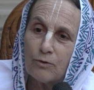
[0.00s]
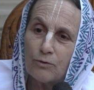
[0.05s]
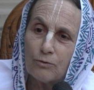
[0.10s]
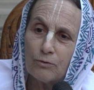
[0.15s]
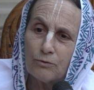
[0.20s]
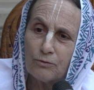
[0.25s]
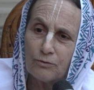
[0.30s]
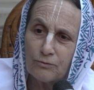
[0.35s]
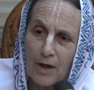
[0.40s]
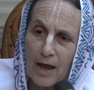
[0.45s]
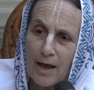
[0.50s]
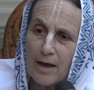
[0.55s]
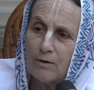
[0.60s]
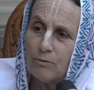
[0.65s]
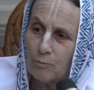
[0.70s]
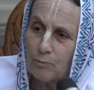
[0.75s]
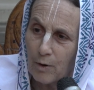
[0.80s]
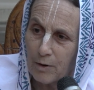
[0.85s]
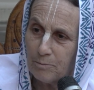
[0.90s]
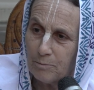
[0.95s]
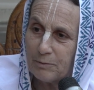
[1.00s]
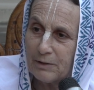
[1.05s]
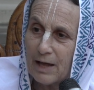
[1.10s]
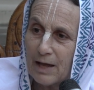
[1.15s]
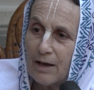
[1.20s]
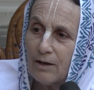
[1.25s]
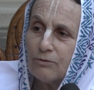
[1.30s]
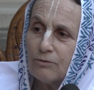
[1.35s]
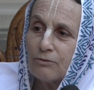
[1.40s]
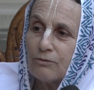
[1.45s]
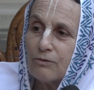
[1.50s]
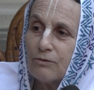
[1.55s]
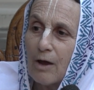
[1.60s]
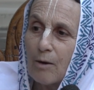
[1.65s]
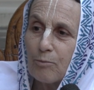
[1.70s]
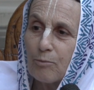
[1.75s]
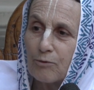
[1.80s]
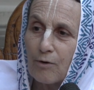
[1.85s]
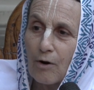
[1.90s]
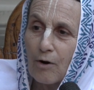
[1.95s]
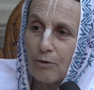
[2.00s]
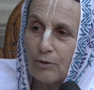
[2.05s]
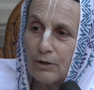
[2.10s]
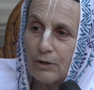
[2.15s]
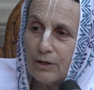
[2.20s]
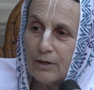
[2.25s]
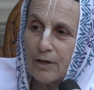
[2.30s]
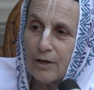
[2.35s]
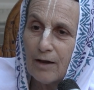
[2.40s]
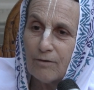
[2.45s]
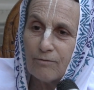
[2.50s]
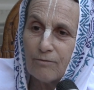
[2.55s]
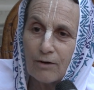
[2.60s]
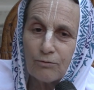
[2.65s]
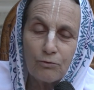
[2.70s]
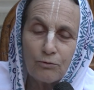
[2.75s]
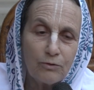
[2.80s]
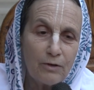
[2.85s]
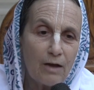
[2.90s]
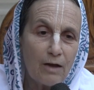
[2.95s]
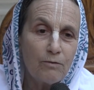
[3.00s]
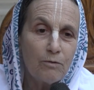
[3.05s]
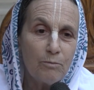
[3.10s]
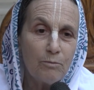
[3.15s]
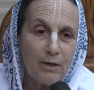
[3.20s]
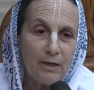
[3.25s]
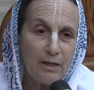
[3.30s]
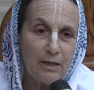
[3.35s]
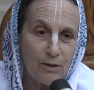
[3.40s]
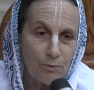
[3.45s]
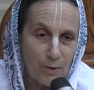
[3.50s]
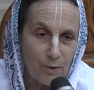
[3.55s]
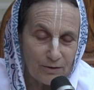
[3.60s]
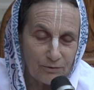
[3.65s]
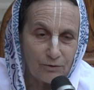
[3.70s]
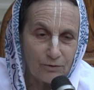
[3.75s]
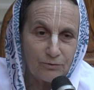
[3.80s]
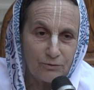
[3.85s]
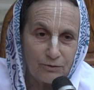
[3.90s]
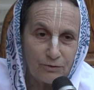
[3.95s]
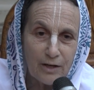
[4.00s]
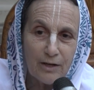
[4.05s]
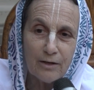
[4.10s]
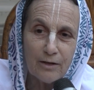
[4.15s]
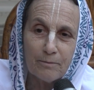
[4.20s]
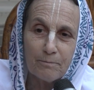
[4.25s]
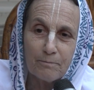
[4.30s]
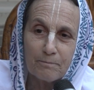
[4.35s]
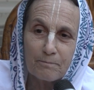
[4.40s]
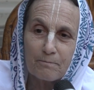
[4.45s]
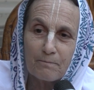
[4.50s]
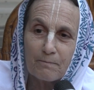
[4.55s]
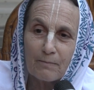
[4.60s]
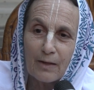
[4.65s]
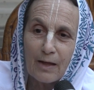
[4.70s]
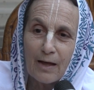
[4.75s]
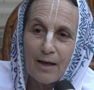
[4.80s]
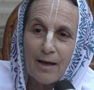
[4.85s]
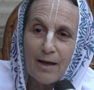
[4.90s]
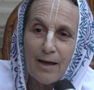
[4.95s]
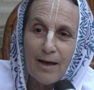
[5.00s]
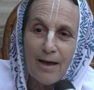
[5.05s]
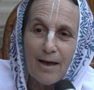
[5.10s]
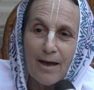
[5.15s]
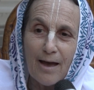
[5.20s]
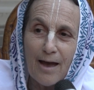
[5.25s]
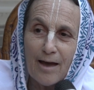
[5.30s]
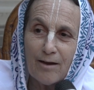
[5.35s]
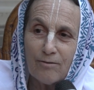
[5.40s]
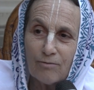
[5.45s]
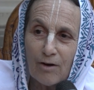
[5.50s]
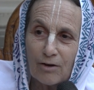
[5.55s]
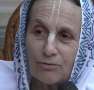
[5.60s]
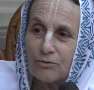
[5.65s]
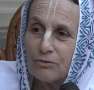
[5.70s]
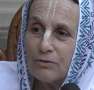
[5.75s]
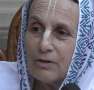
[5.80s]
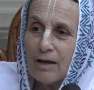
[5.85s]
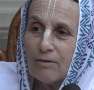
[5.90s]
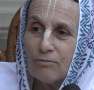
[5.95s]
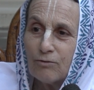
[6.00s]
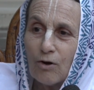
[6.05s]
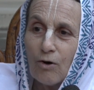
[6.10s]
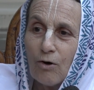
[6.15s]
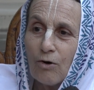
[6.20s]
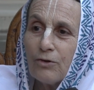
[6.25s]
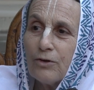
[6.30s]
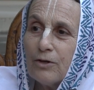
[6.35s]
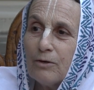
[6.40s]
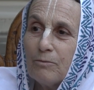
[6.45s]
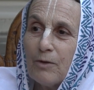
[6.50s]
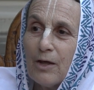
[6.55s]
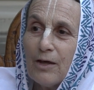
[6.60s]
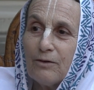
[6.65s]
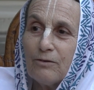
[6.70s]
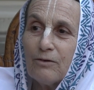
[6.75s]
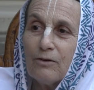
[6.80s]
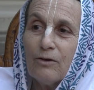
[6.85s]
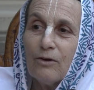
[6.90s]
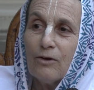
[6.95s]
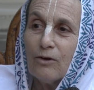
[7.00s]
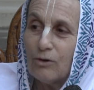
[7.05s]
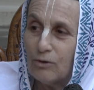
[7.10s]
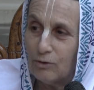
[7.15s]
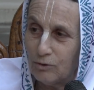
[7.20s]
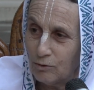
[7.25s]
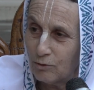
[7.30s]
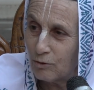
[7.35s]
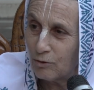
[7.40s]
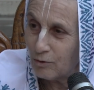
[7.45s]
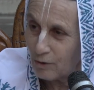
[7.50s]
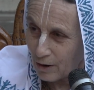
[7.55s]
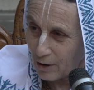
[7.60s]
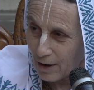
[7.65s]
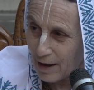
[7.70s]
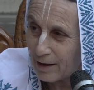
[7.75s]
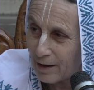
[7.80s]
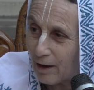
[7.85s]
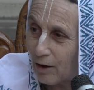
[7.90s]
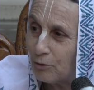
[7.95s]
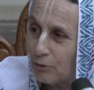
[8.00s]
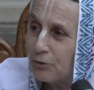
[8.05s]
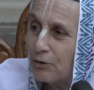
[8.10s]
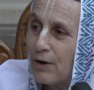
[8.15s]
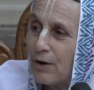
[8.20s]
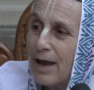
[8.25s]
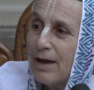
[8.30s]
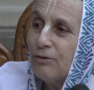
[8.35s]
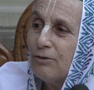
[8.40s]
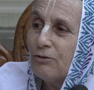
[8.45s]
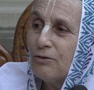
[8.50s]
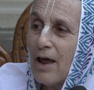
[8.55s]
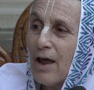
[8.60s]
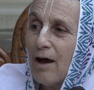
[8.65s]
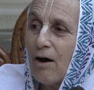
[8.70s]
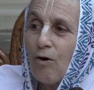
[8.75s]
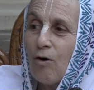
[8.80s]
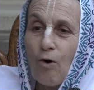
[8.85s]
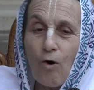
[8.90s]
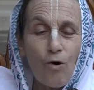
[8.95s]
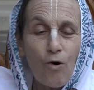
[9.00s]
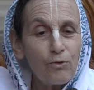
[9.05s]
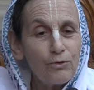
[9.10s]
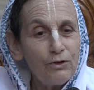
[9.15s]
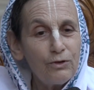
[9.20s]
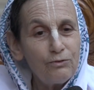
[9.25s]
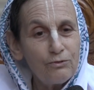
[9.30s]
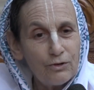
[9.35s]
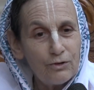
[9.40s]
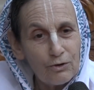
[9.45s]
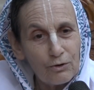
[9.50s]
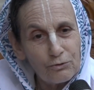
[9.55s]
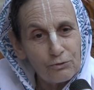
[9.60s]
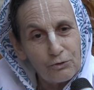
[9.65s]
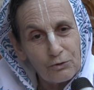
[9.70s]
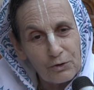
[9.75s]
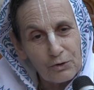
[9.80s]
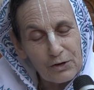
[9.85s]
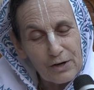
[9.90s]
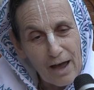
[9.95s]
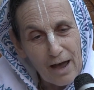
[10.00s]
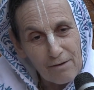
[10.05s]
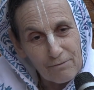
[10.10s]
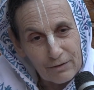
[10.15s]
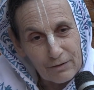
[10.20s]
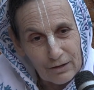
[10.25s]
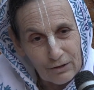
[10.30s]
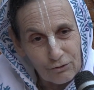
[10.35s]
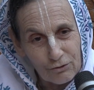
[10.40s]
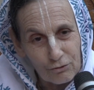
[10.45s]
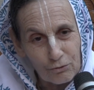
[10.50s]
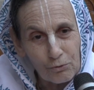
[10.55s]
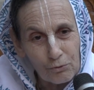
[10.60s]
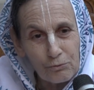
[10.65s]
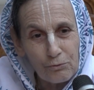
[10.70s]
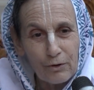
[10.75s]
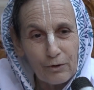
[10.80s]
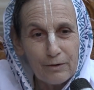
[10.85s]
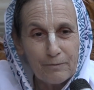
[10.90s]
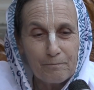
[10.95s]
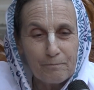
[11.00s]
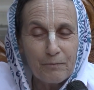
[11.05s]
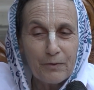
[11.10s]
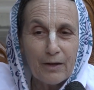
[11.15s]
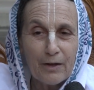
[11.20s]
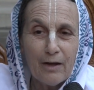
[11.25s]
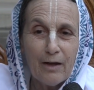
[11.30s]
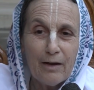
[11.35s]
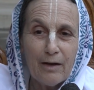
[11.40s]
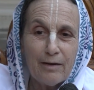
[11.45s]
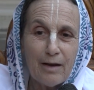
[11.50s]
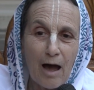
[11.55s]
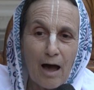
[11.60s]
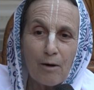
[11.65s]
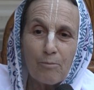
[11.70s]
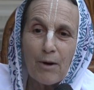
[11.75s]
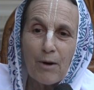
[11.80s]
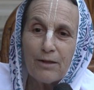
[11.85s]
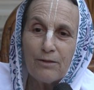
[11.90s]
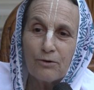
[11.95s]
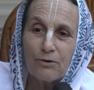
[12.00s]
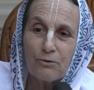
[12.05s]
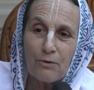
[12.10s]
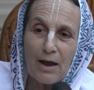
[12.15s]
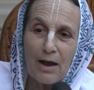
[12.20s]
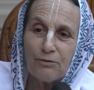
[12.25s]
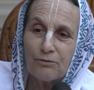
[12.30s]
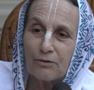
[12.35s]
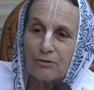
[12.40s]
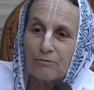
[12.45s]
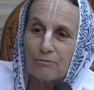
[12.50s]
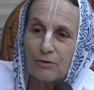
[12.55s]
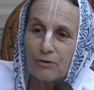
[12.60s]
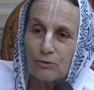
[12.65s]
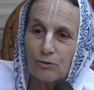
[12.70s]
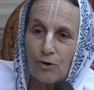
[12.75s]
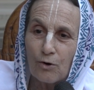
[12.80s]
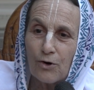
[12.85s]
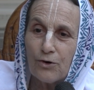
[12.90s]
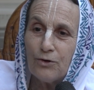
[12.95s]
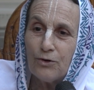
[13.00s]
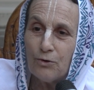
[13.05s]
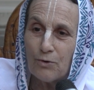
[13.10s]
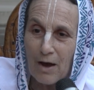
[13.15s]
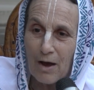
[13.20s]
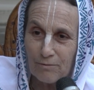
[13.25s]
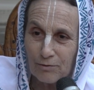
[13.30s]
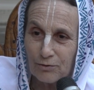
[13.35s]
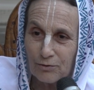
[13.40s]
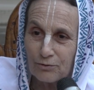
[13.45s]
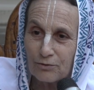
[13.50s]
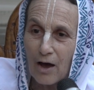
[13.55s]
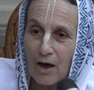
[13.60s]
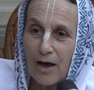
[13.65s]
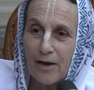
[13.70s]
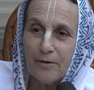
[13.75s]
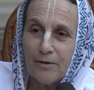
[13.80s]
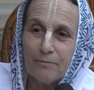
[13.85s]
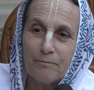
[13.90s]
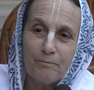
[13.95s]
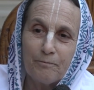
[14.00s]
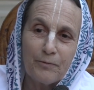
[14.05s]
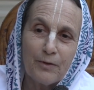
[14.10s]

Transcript: to stay in one place temporarily, and Vasudeva immediately went to see him. And Vasudeva told him that you're elder age now, all these years you didn't have any children. Now by the grace of the Lord you have a son.